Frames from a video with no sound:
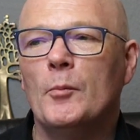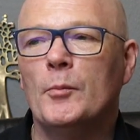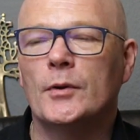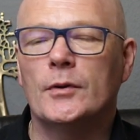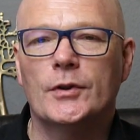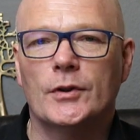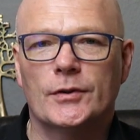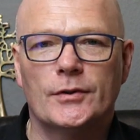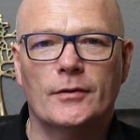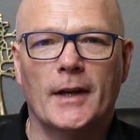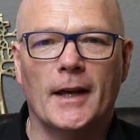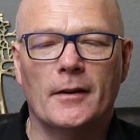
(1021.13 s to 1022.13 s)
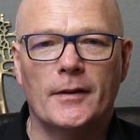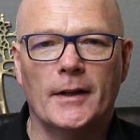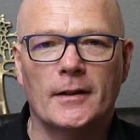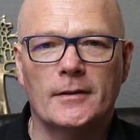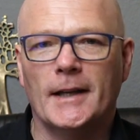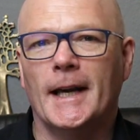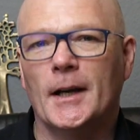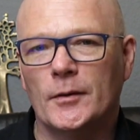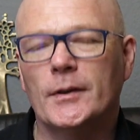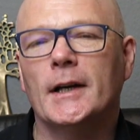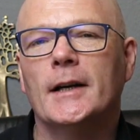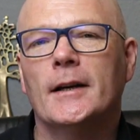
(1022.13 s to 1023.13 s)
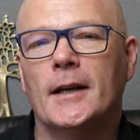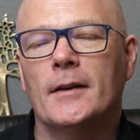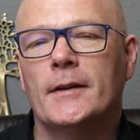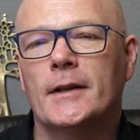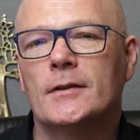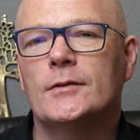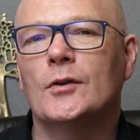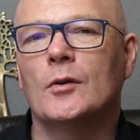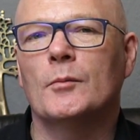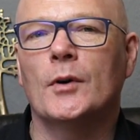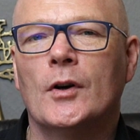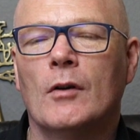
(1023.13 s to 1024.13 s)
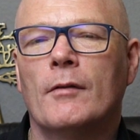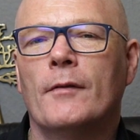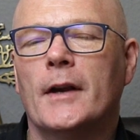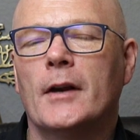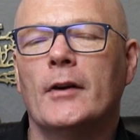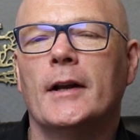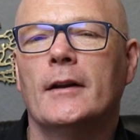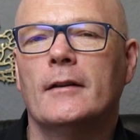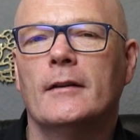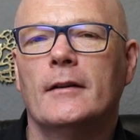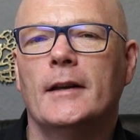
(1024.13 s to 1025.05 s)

but just get things out there get things done configure it